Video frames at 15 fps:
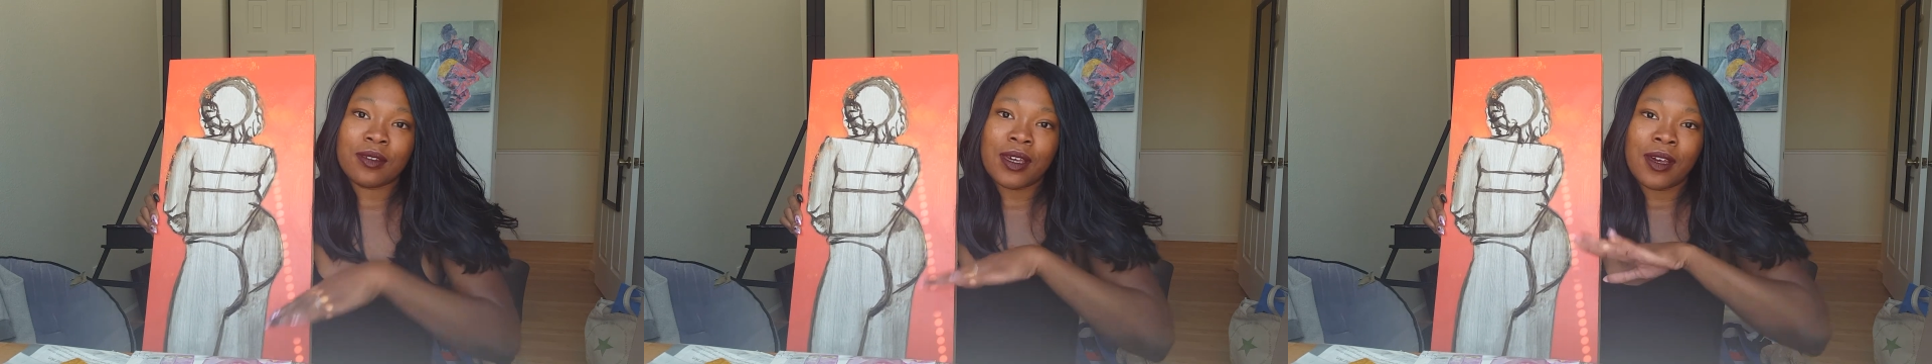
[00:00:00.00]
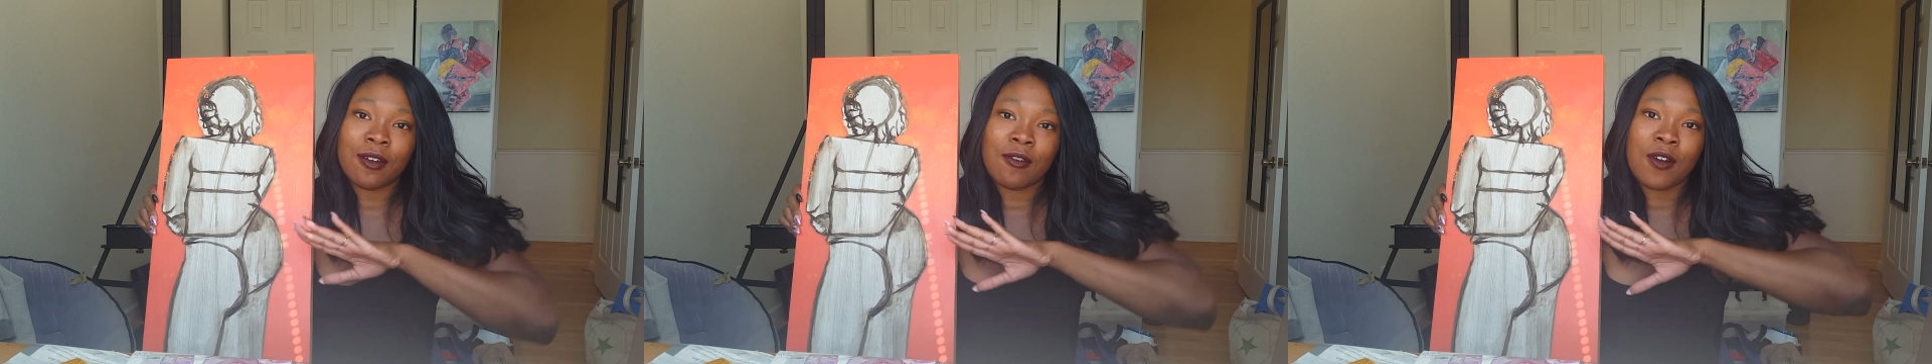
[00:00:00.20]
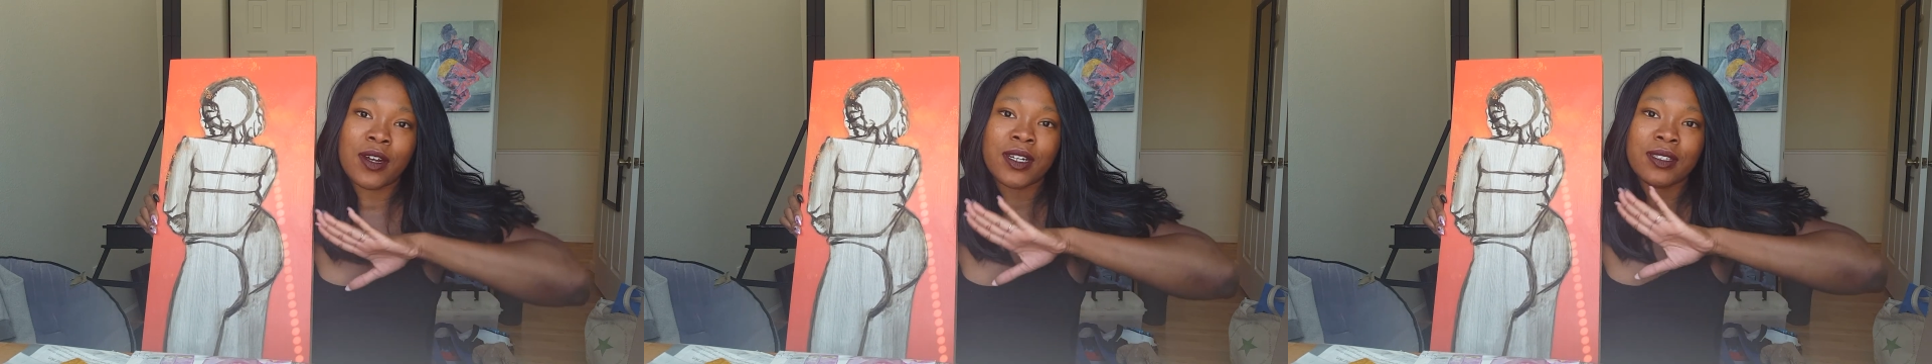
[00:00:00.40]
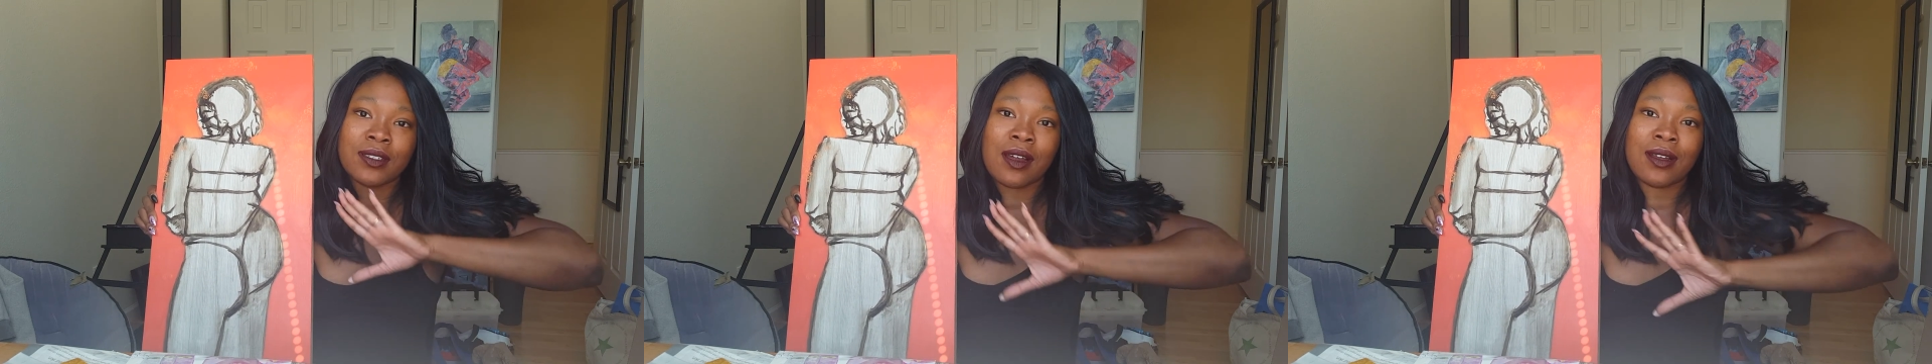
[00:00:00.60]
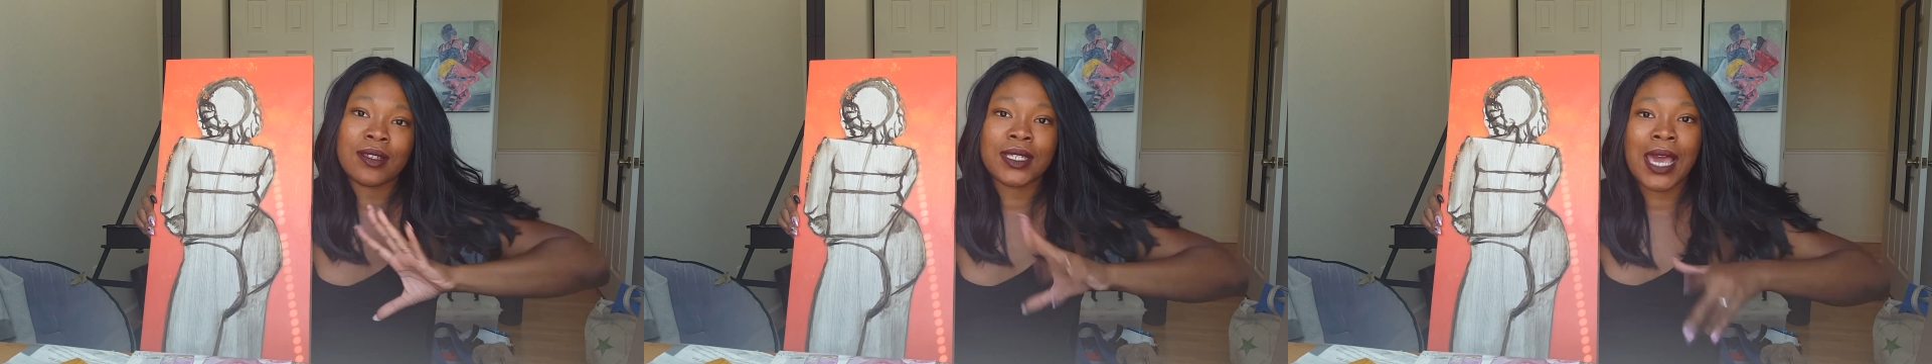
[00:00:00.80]
I want to
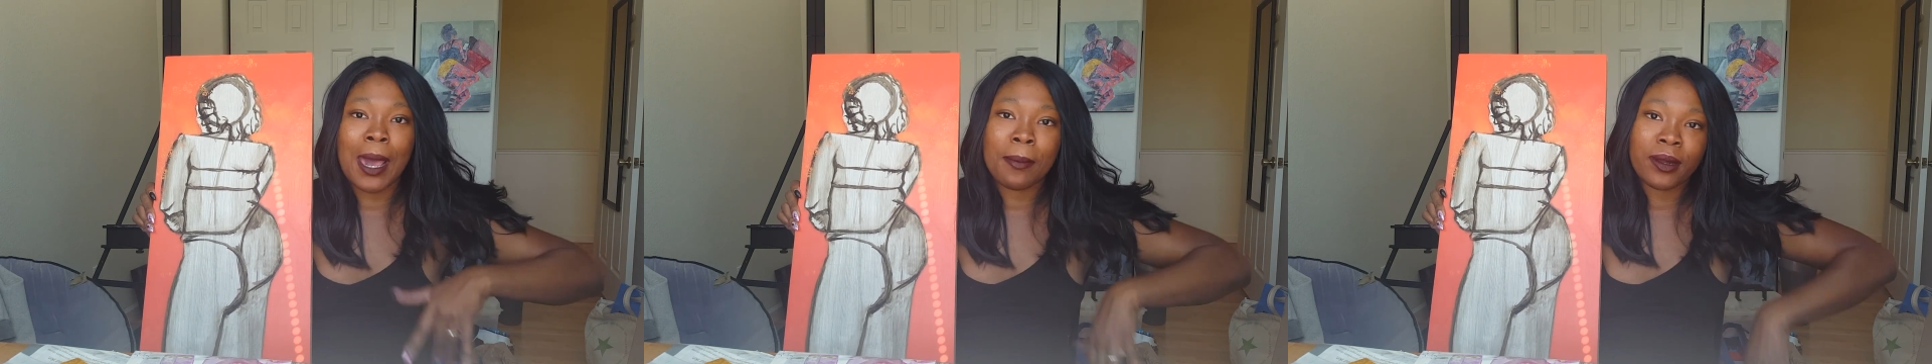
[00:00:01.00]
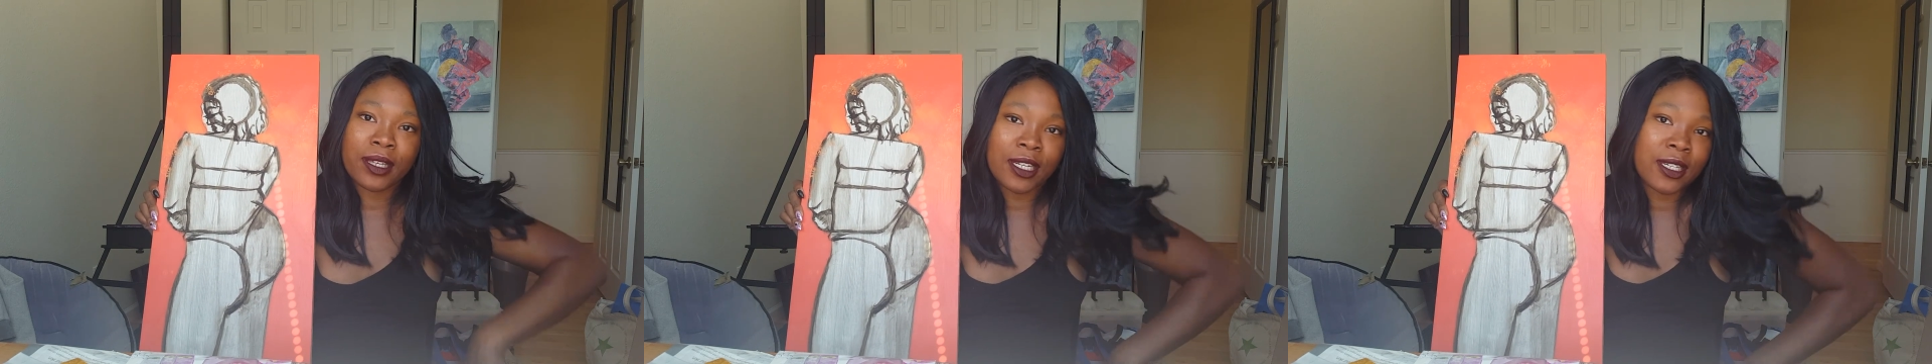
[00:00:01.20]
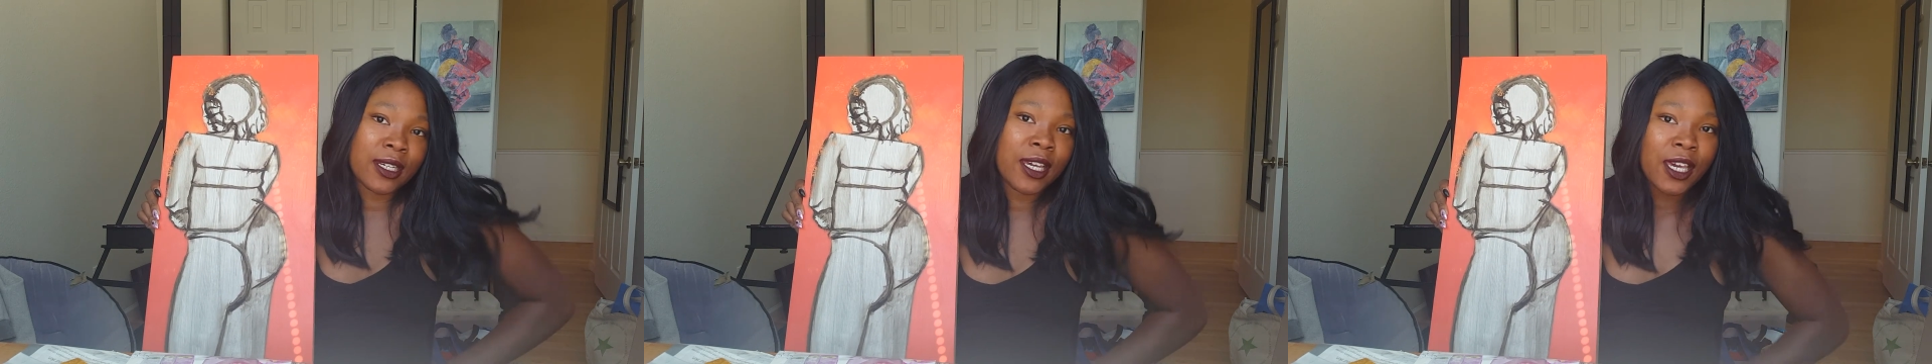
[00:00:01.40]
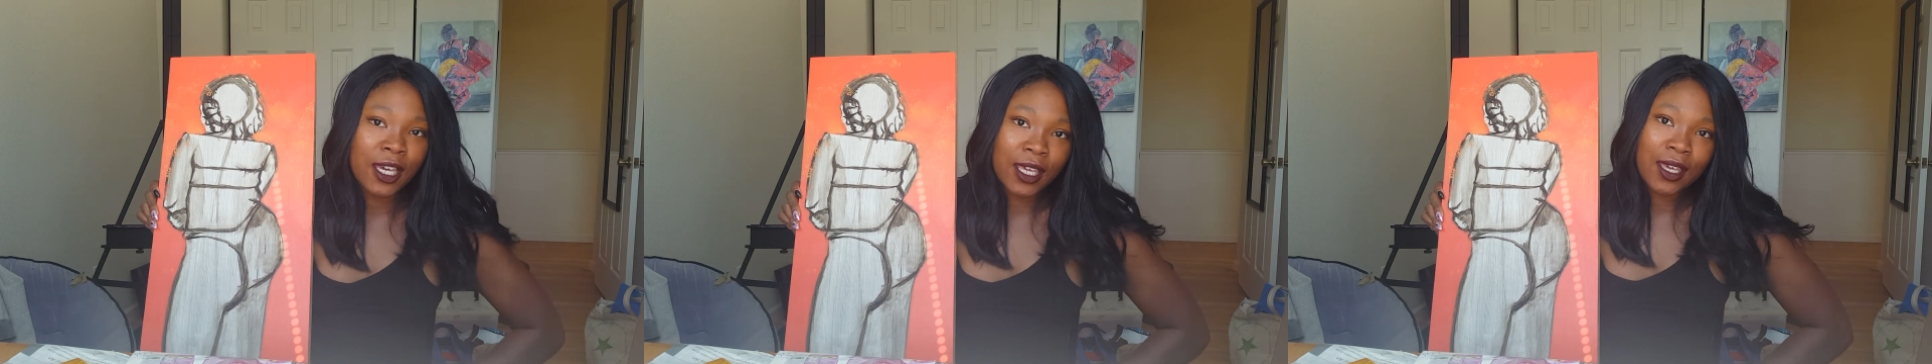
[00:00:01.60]
start dabbling